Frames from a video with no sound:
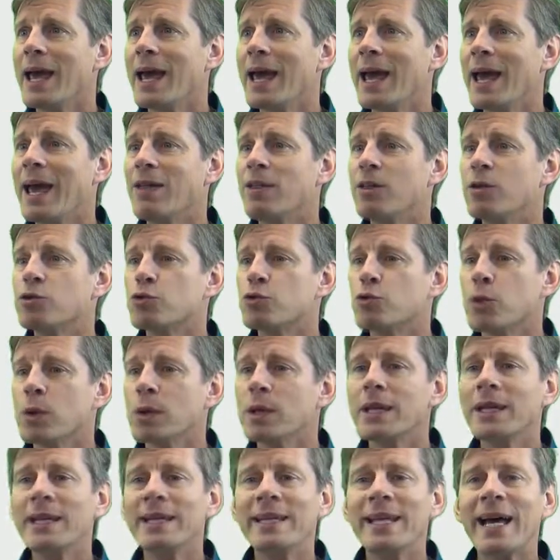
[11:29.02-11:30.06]
and there's
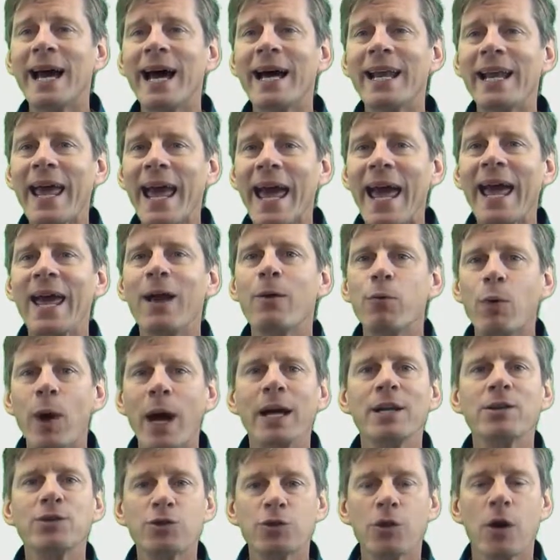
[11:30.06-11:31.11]
really not a
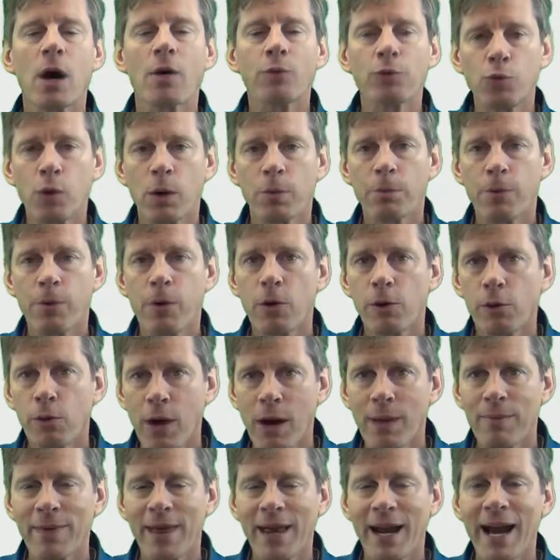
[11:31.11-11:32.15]
right software
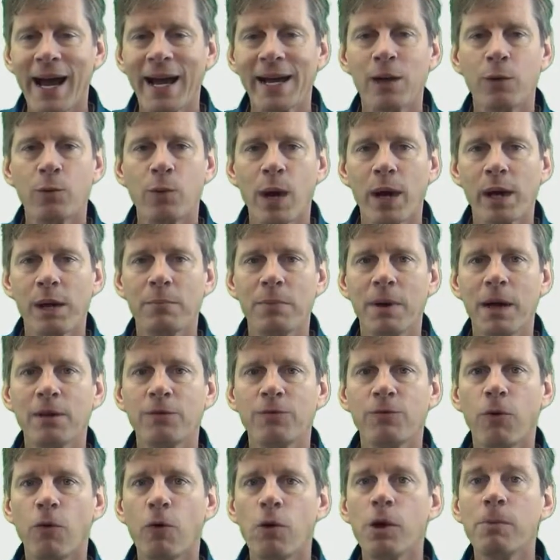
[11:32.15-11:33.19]
program that I can recommend
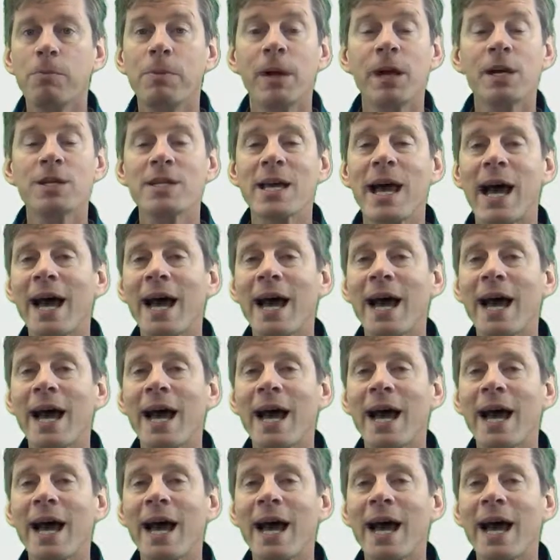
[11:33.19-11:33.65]
for you because